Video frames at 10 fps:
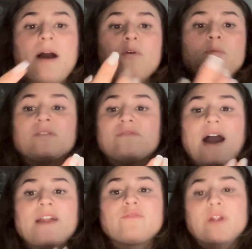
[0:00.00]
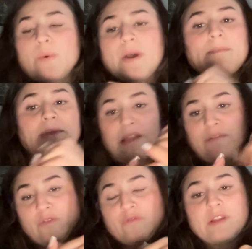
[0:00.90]
I will provide frequent and
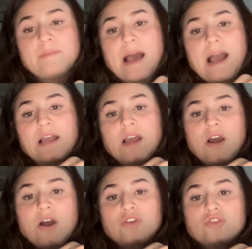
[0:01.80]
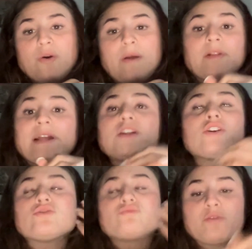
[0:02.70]
meaningful feedback. So I plan to
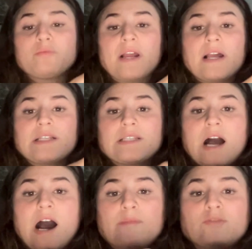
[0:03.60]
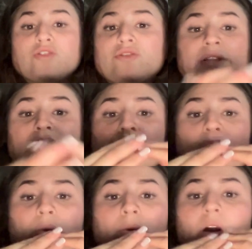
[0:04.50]
use rubrics so students
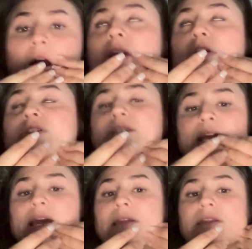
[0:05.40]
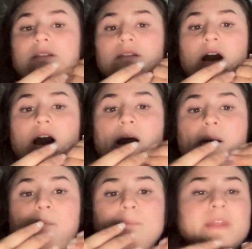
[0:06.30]
understand
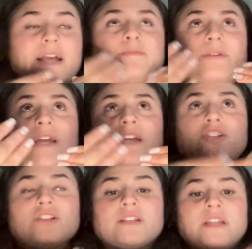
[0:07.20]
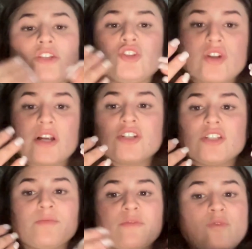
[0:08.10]
the expectations and
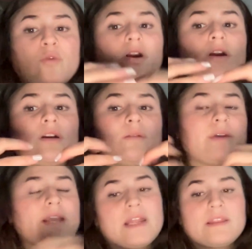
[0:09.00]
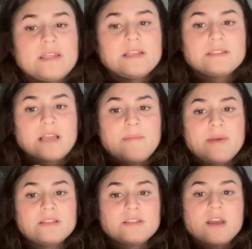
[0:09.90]
instructions before beginning the
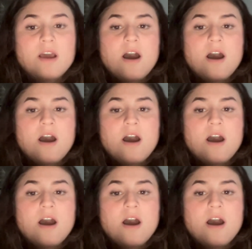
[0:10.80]
assignments.